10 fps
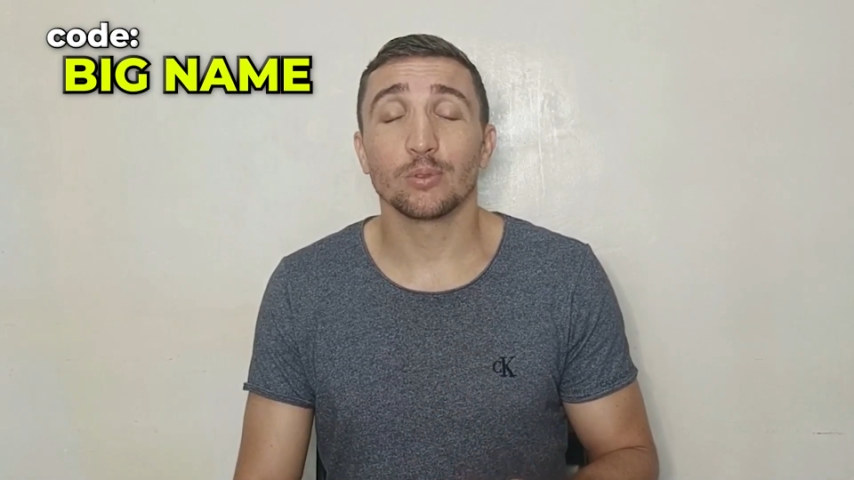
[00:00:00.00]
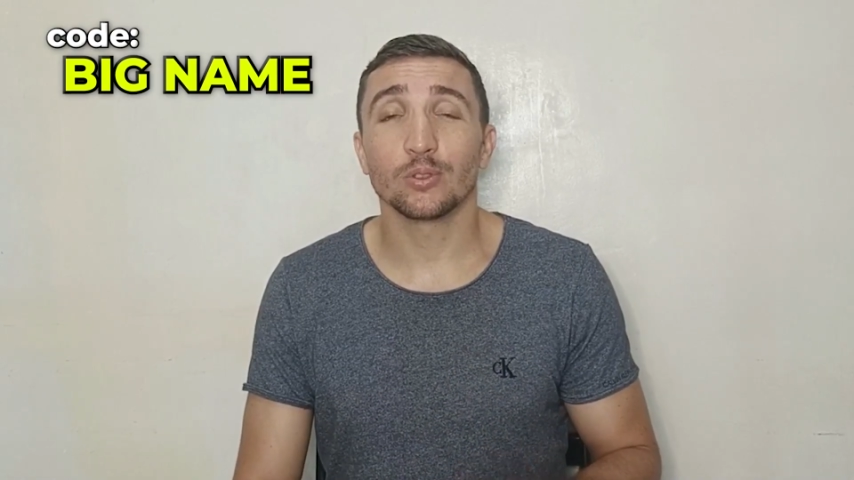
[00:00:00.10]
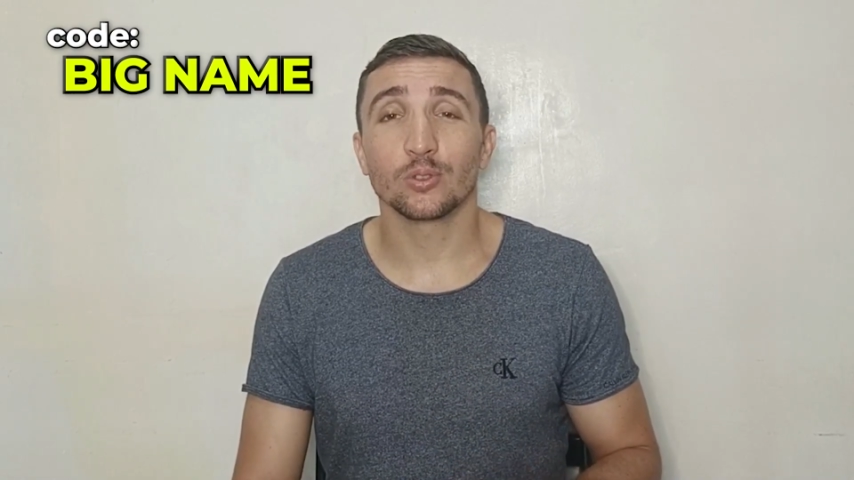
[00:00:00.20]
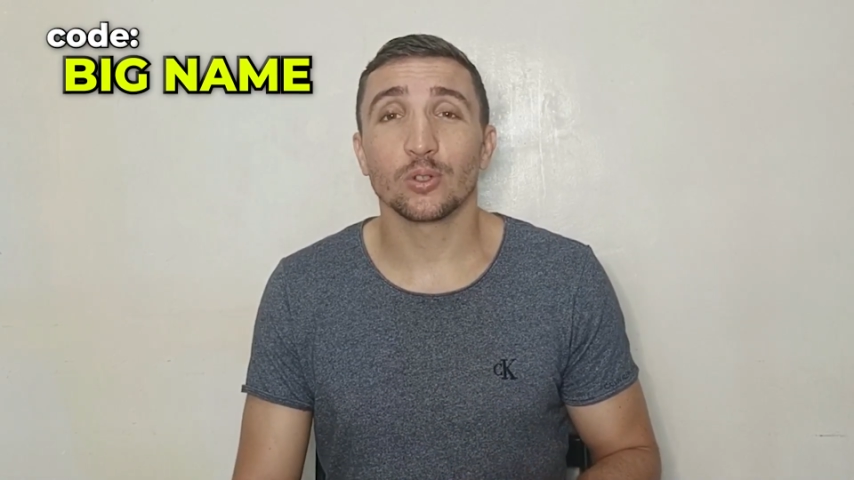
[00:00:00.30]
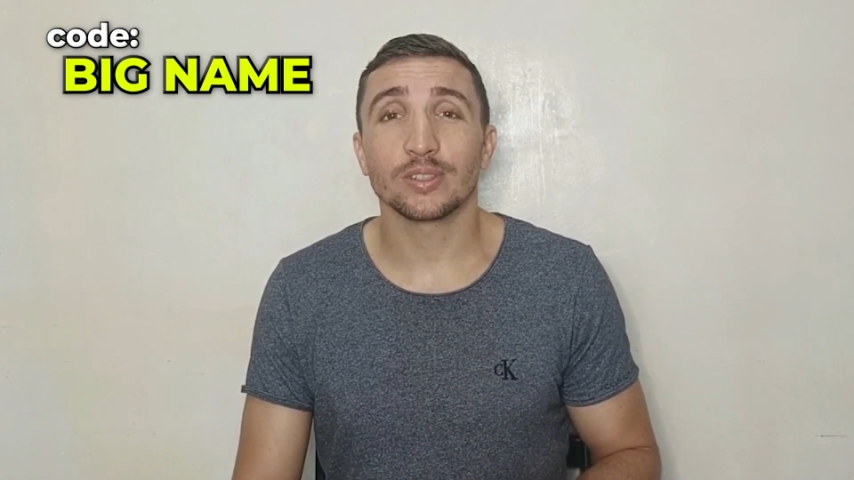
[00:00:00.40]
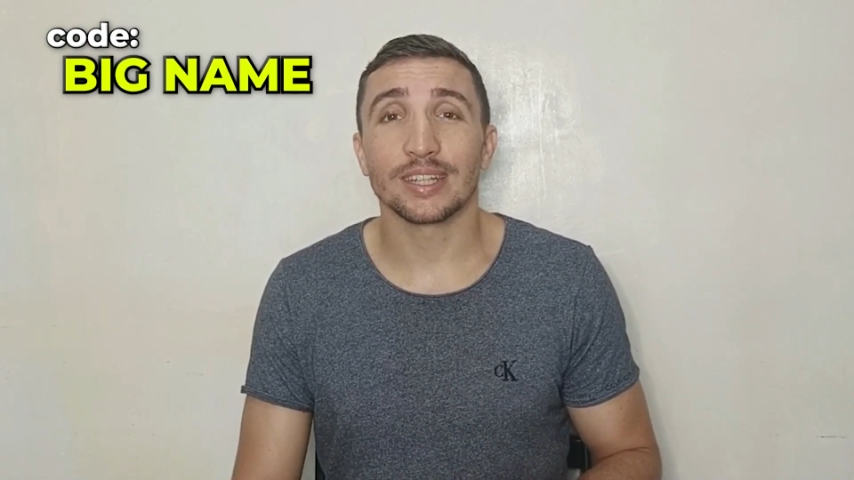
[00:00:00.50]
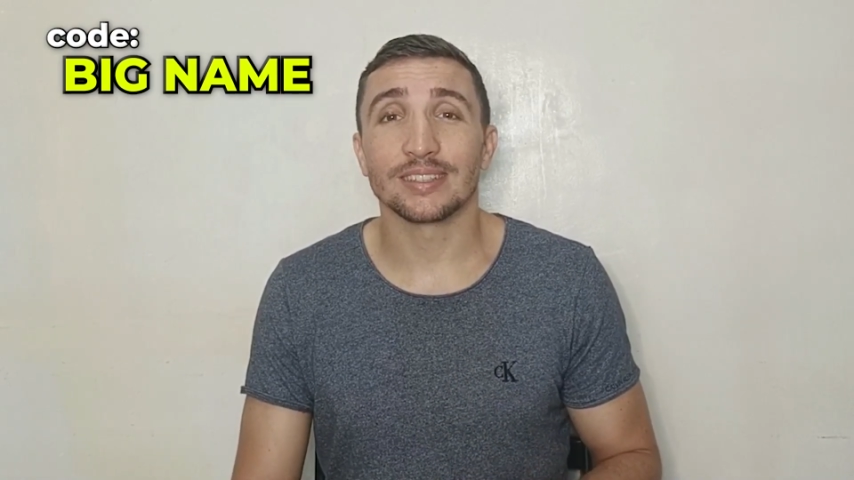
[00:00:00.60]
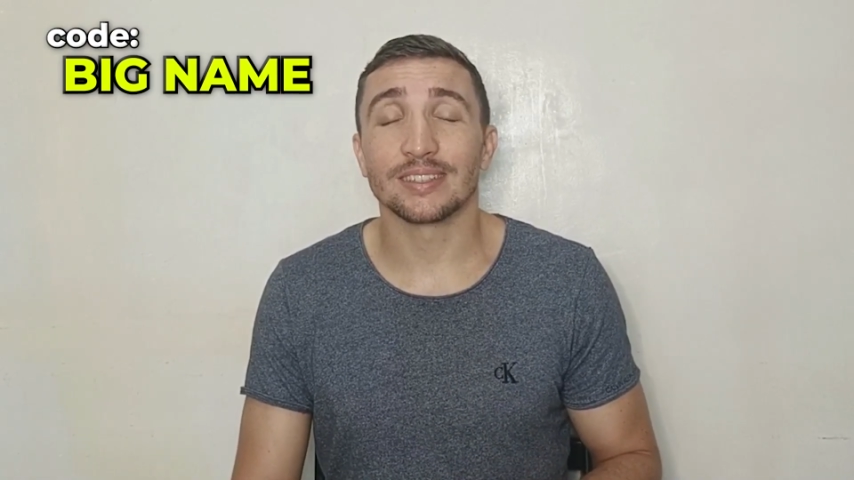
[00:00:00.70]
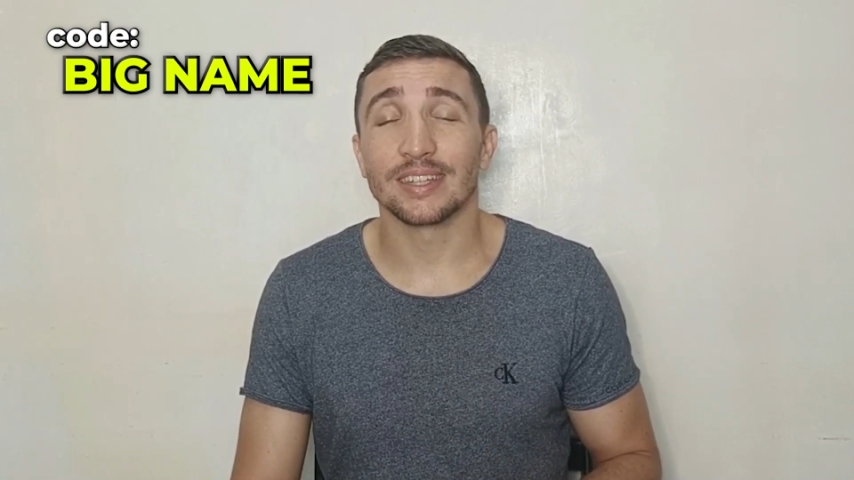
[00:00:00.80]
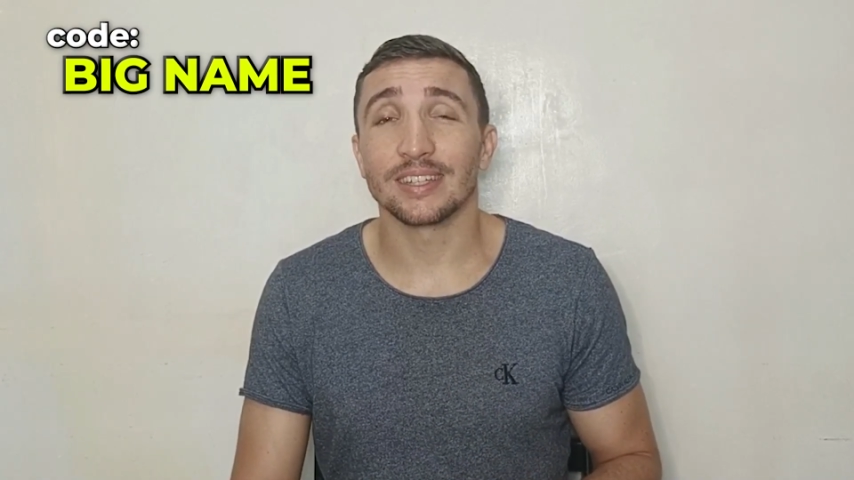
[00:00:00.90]
bonus code that
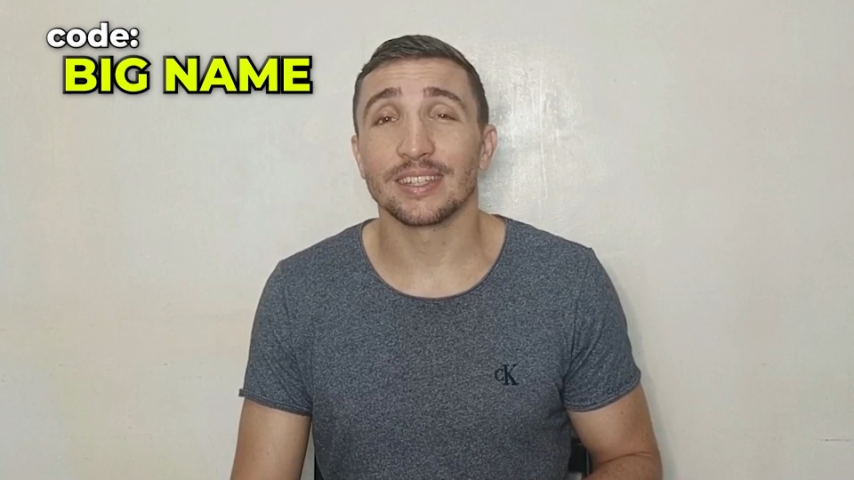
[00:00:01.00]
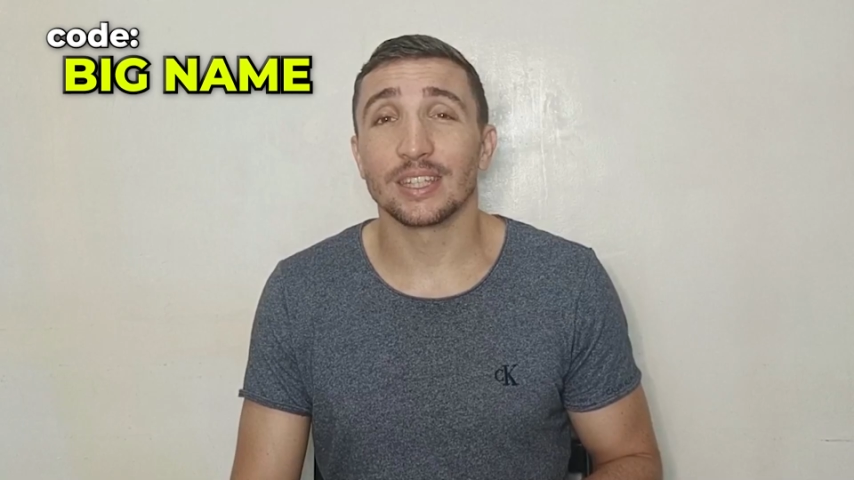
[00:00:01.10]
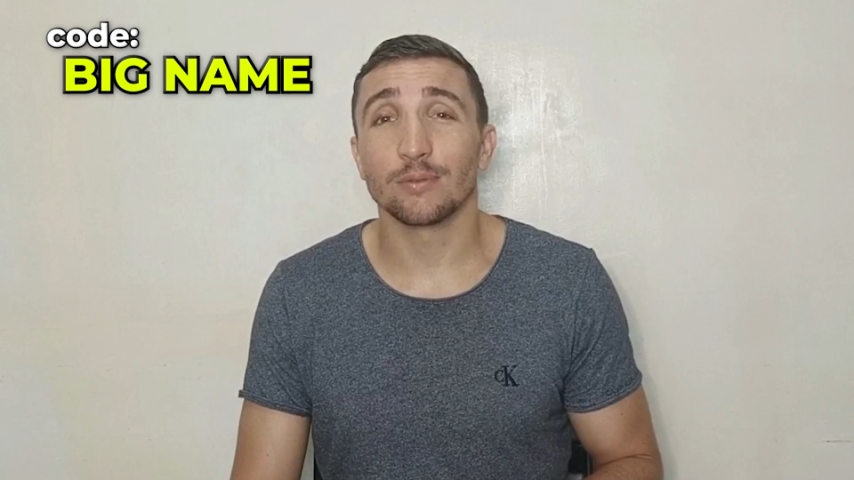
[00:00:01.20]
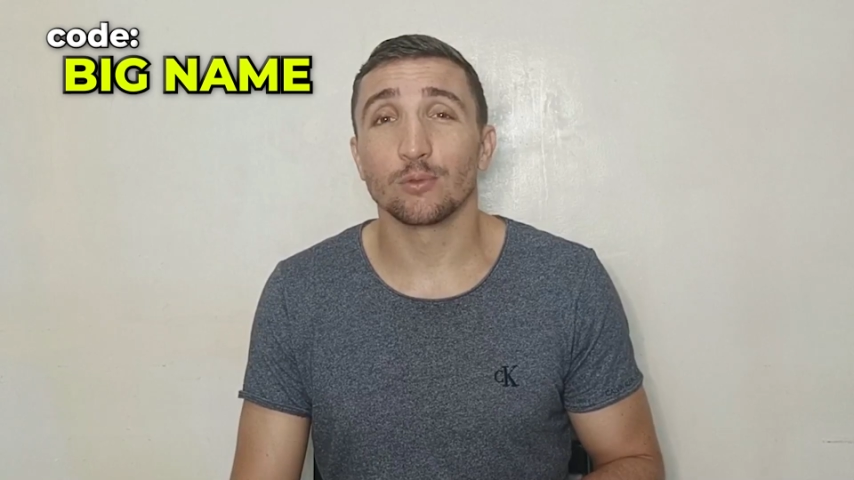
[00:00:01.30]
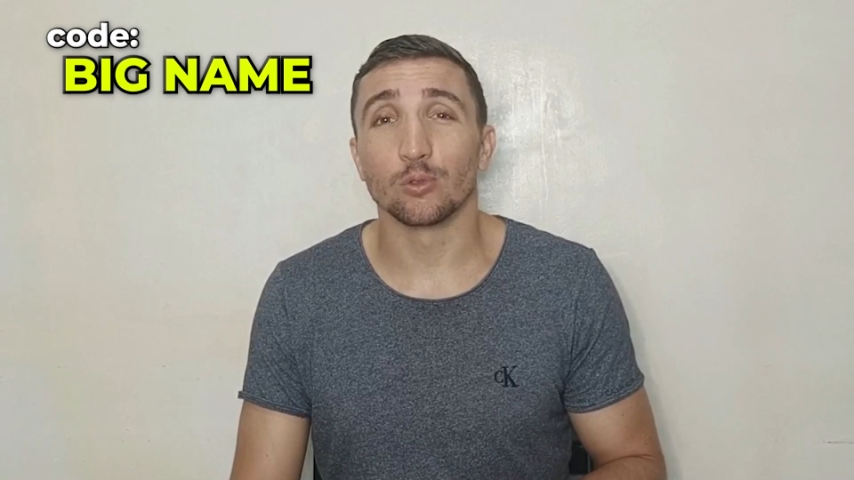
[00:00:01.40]
Stake give